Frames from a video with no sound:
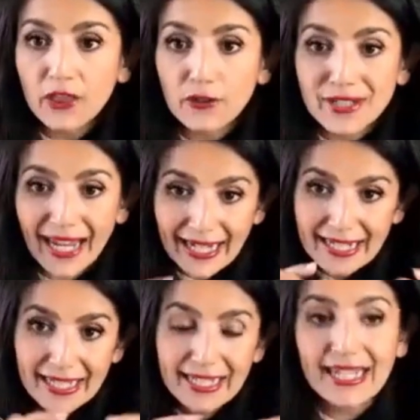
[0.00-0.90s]
There's
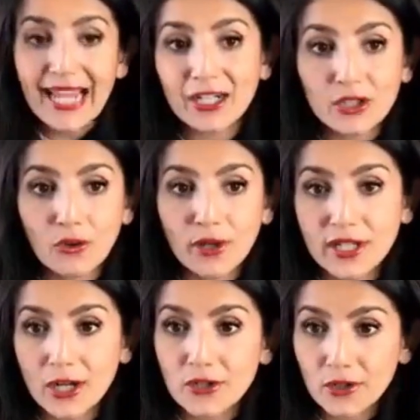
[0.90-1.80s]
18
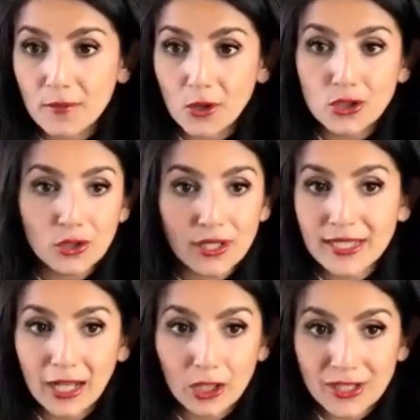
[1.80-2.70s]
categories under emotional
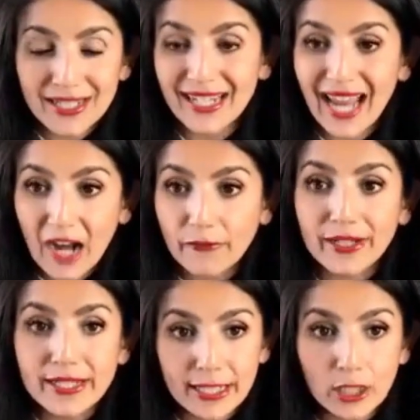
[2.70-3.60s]
intelligence, and
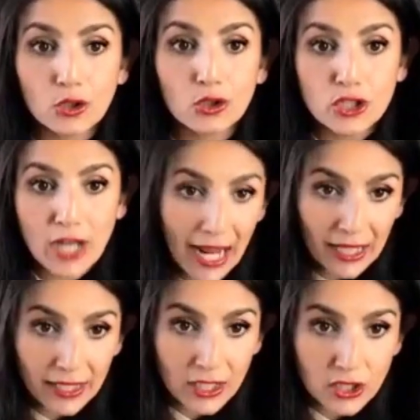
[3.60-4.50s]
every single
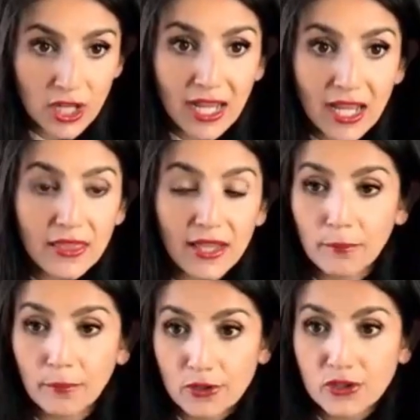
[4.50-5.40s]
challenge that
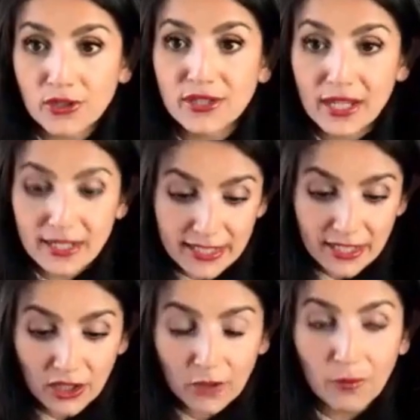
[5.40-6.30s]
a person is
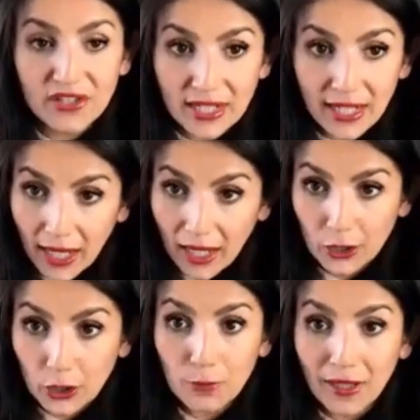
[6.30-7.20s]
dealing with today
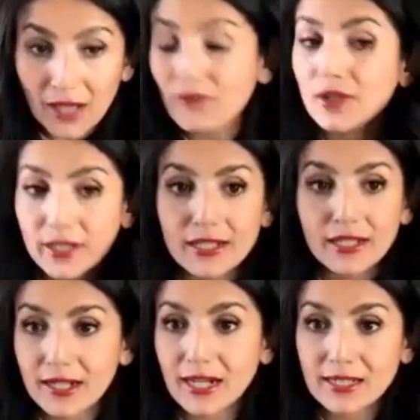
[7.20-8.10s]
on a human level is
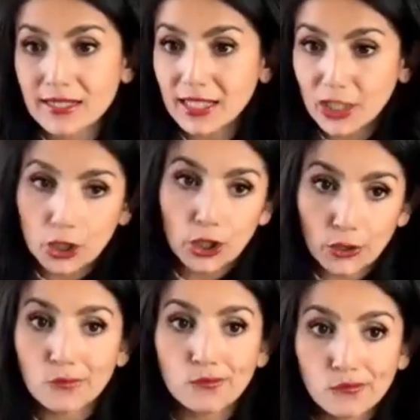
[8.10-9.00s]
connected to EQ.